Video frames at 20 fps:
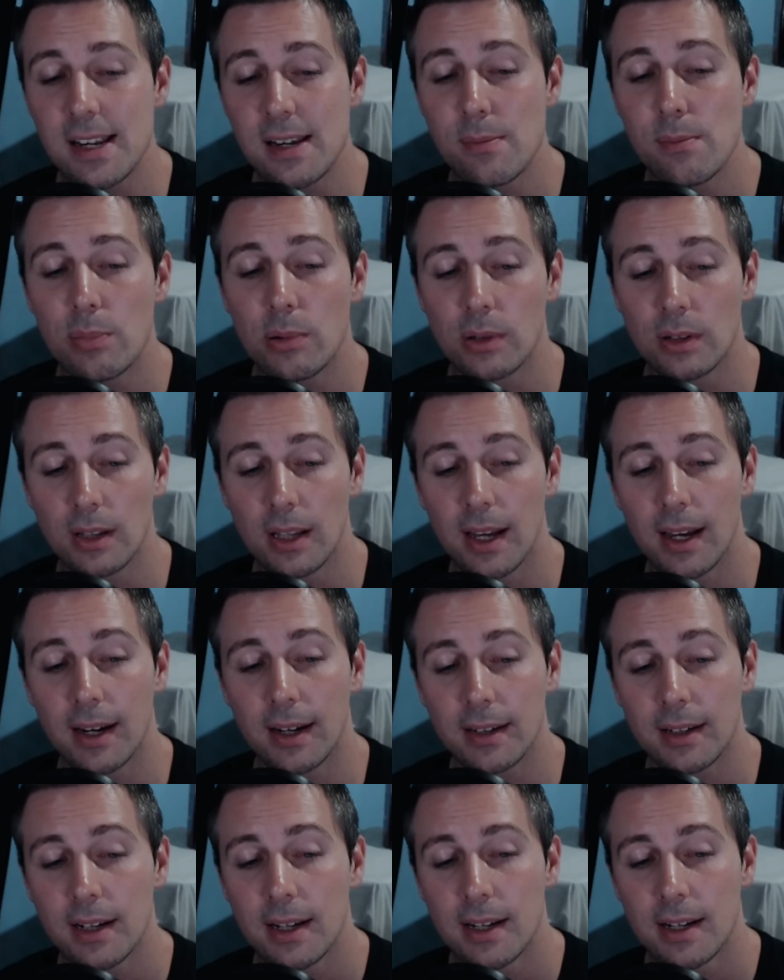input
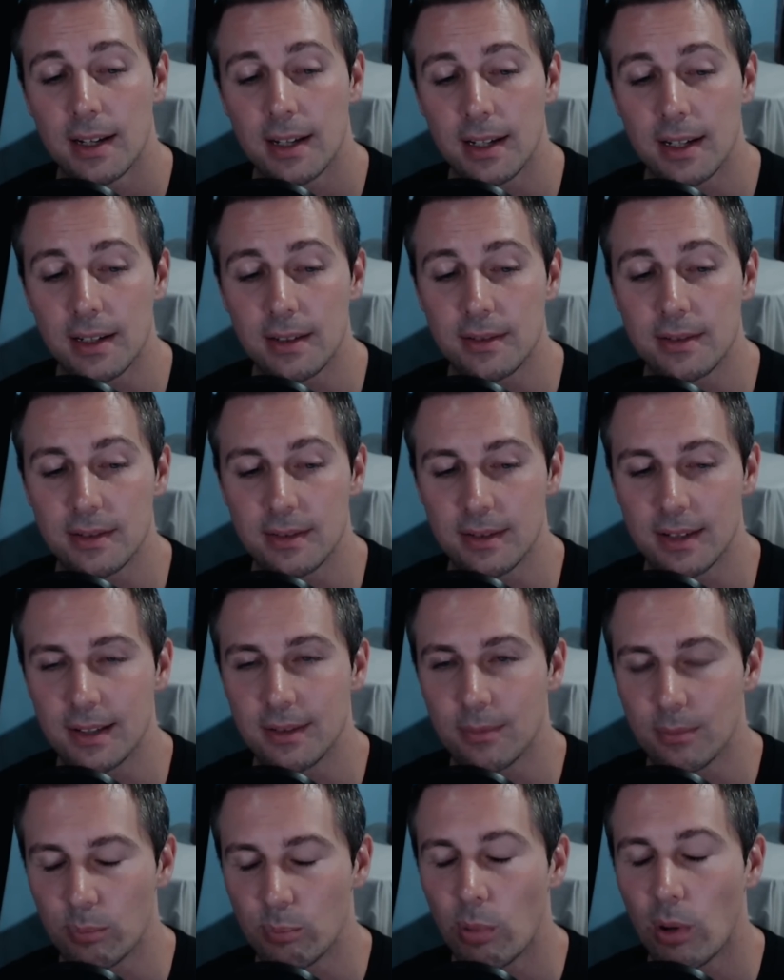lag. It,
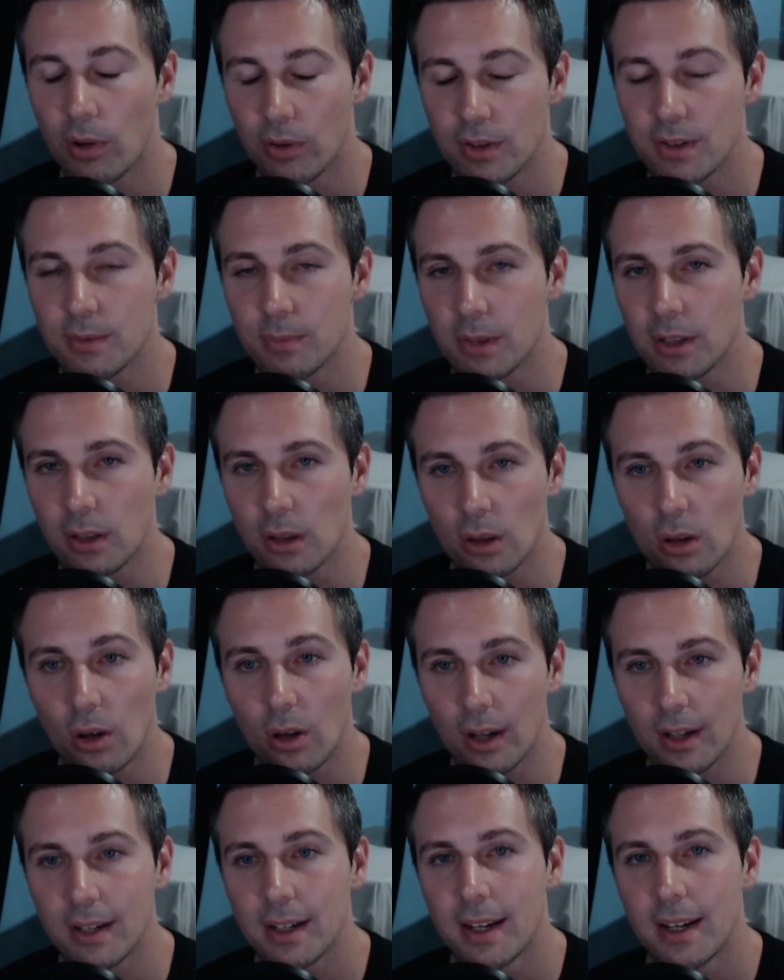it bothers me a
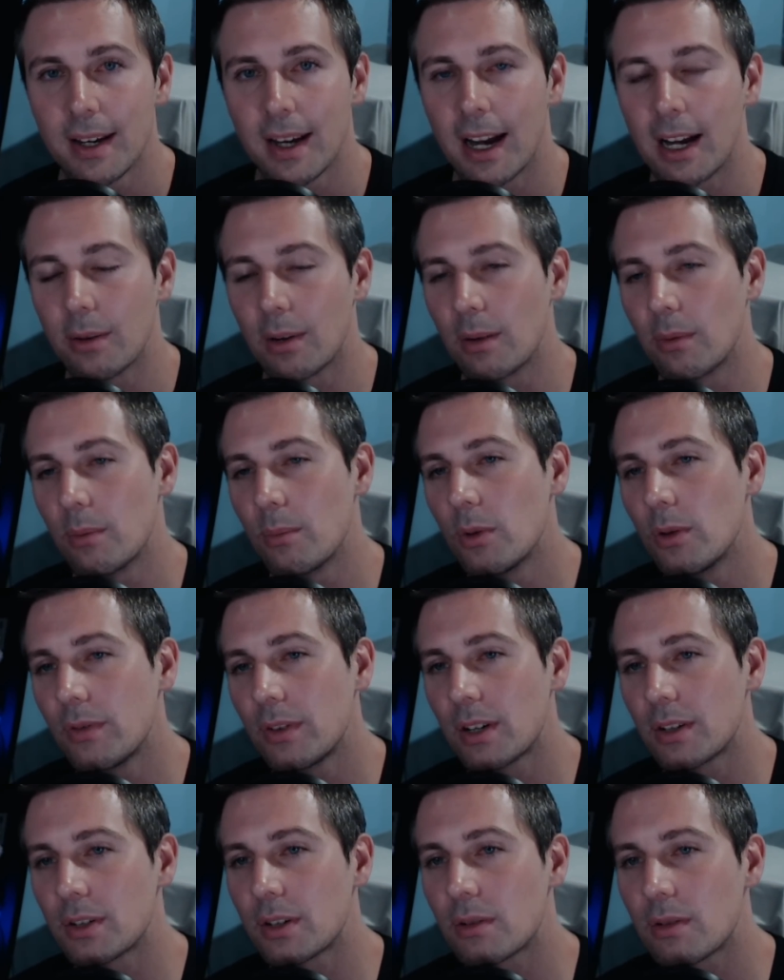lot. Anyway, we're
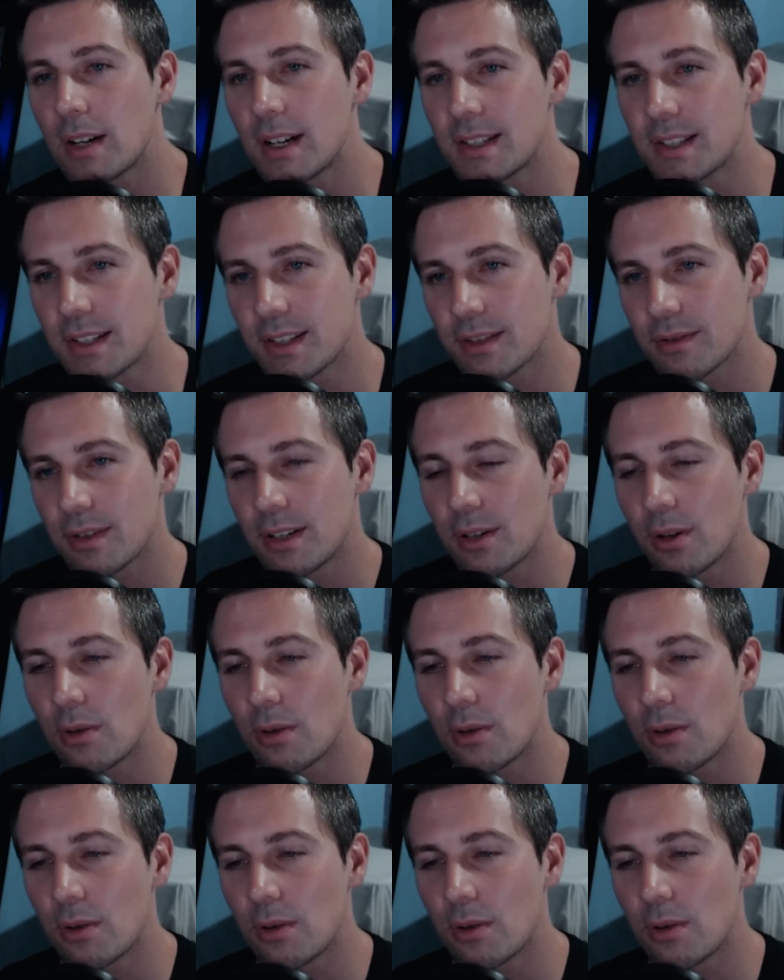moving on to Crysis 3 at